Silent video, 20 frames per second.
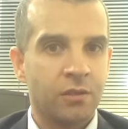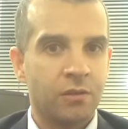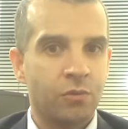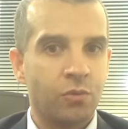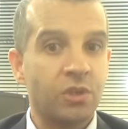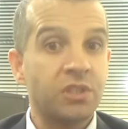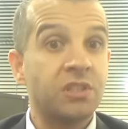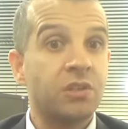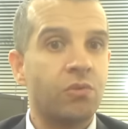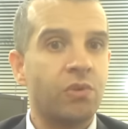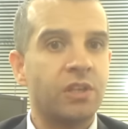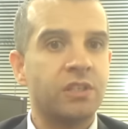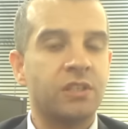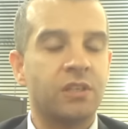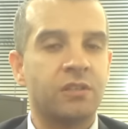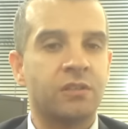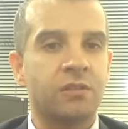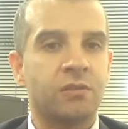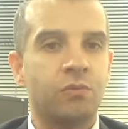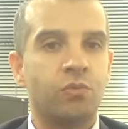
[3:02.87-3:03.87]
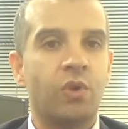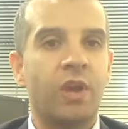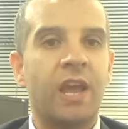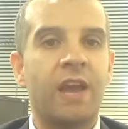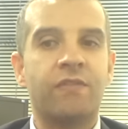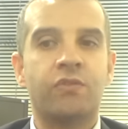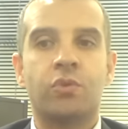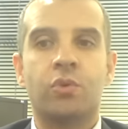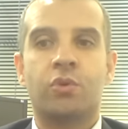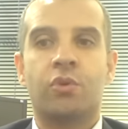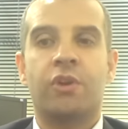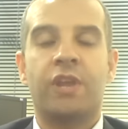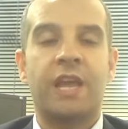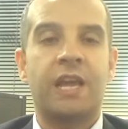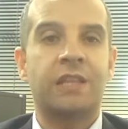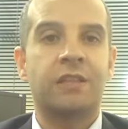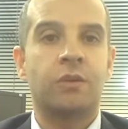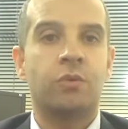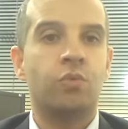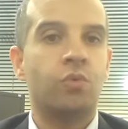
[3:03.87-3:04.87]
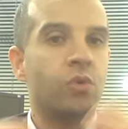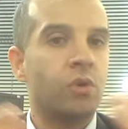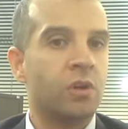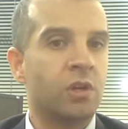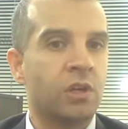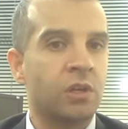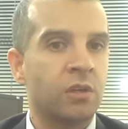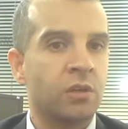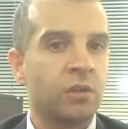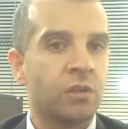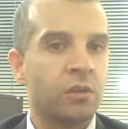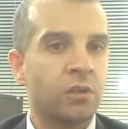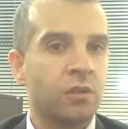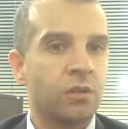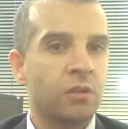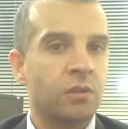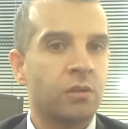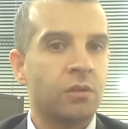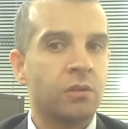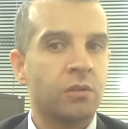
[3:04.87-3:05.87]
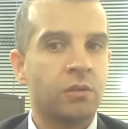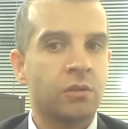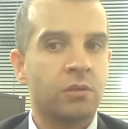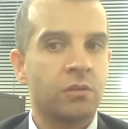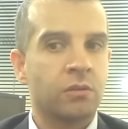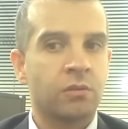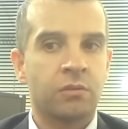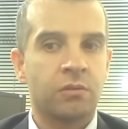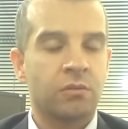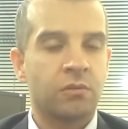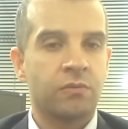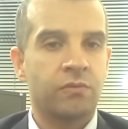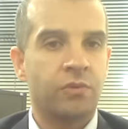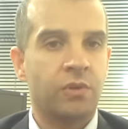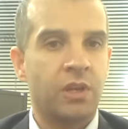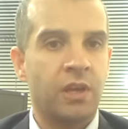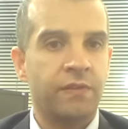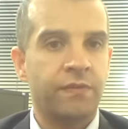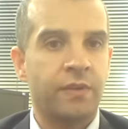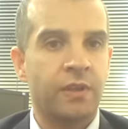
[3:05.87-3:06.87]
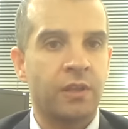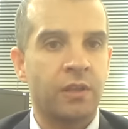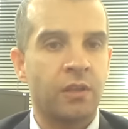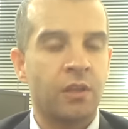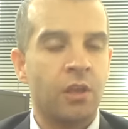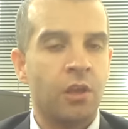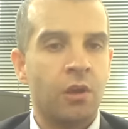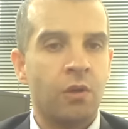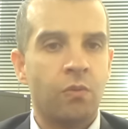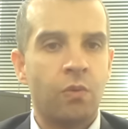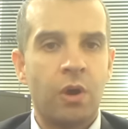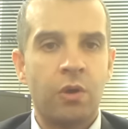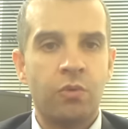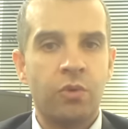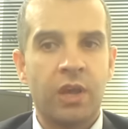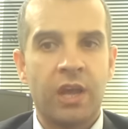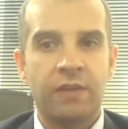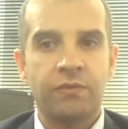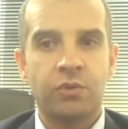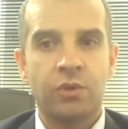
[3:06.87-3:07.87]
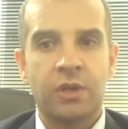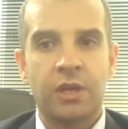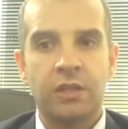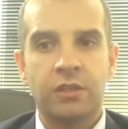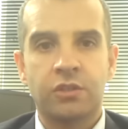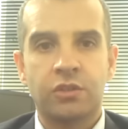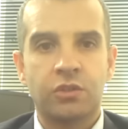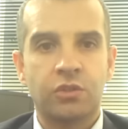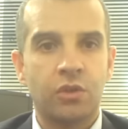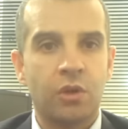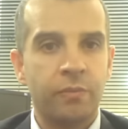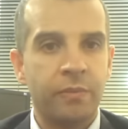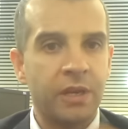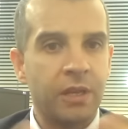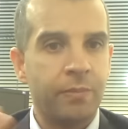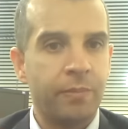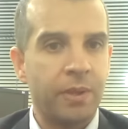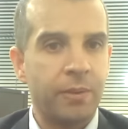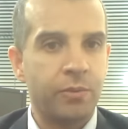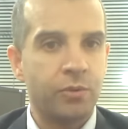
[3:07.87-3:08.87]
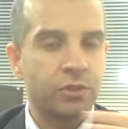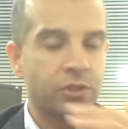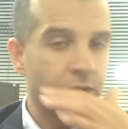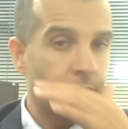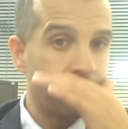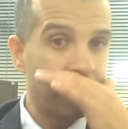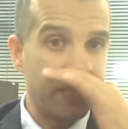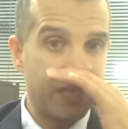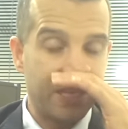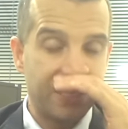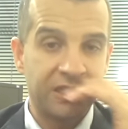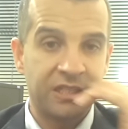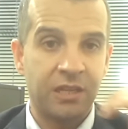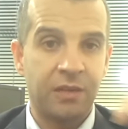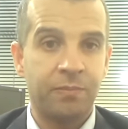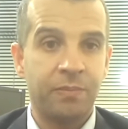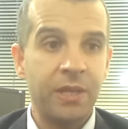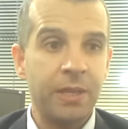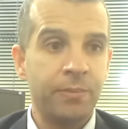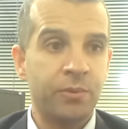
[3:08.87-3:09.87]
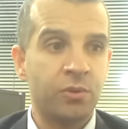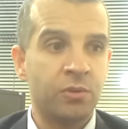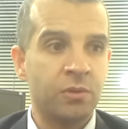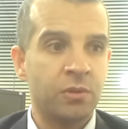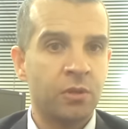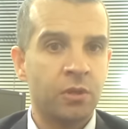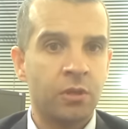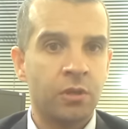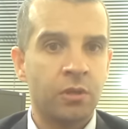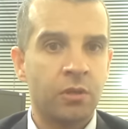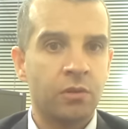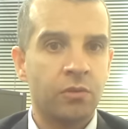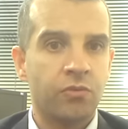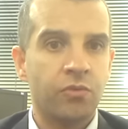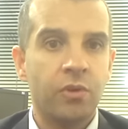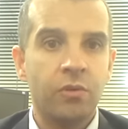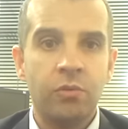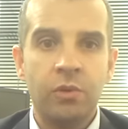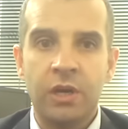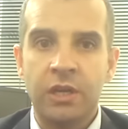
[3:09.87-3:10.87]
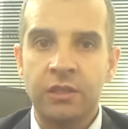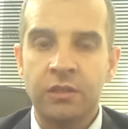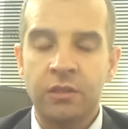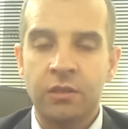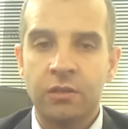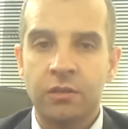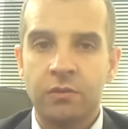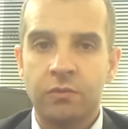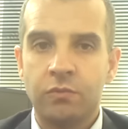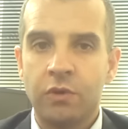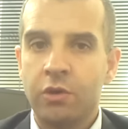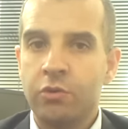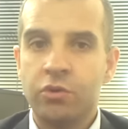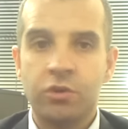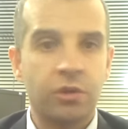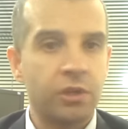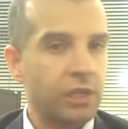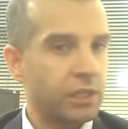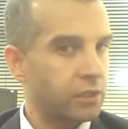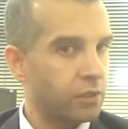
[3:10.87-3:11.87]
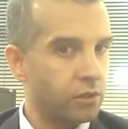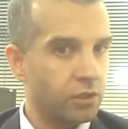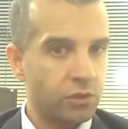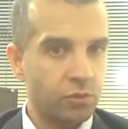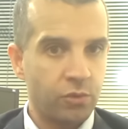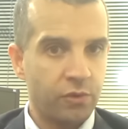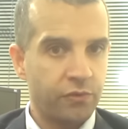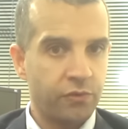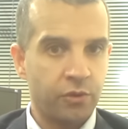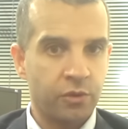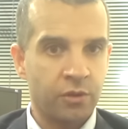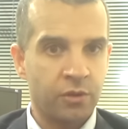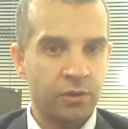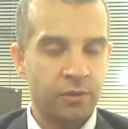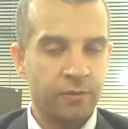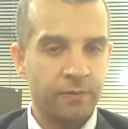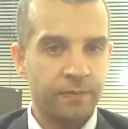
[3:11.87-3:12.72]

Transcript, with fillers: What's the reasons we have to create war for nothing? Why we have to kill so many people, so many innocent people? For what? Why are we creating this war for?